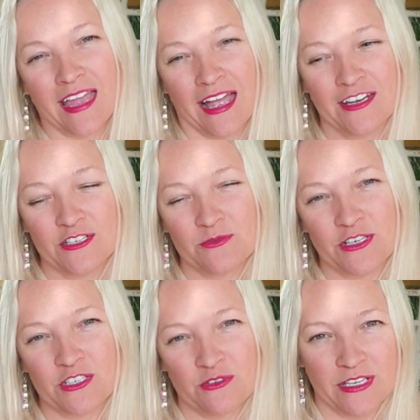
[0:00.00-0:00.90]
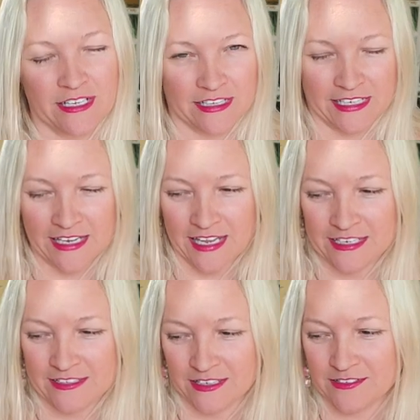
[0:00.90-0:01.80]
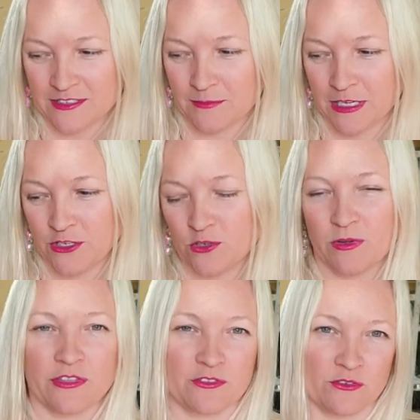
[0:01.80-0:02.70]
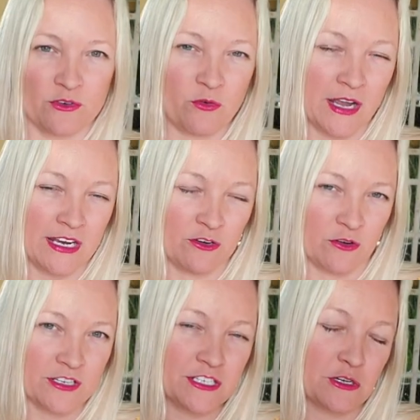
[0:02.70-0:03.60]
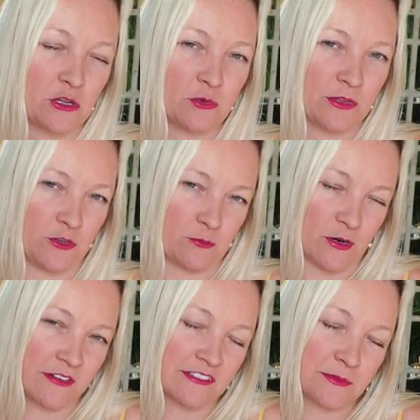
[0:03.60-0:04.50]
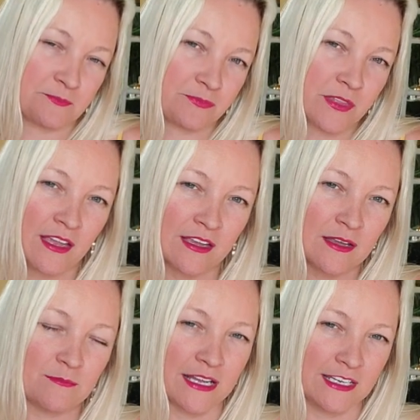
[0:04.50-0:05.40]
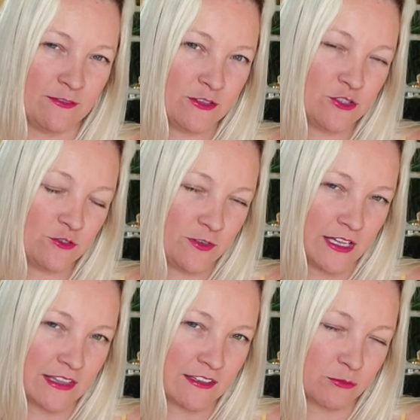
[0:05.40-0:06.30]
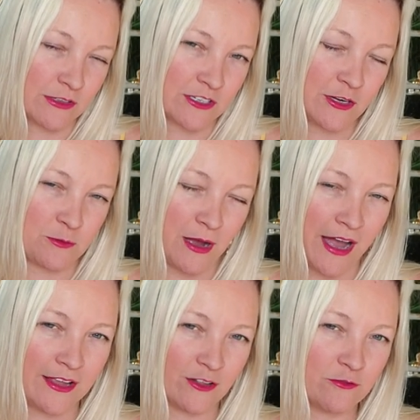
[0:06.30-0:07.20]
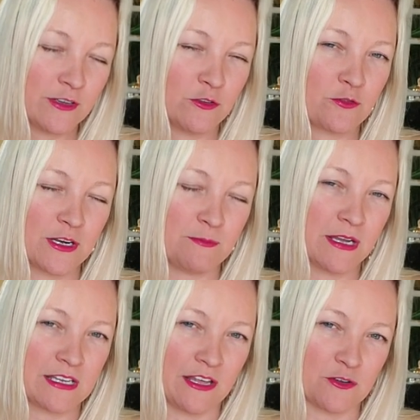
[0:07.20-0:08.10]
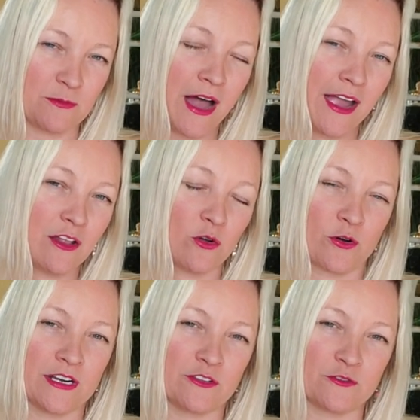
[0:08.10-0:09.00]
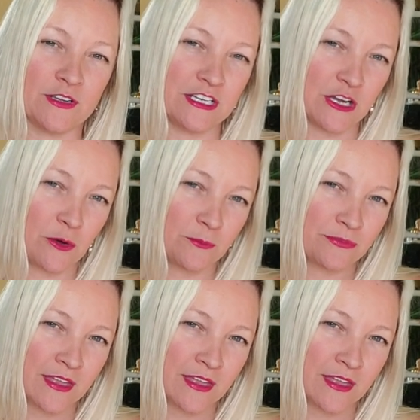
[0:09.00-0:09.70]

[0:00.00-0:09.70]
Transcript: I do wish you healing. It does seem like you went through quite an ordeal with your person. But if you do feel like this was not your pile, feel free to pick another pile or another video.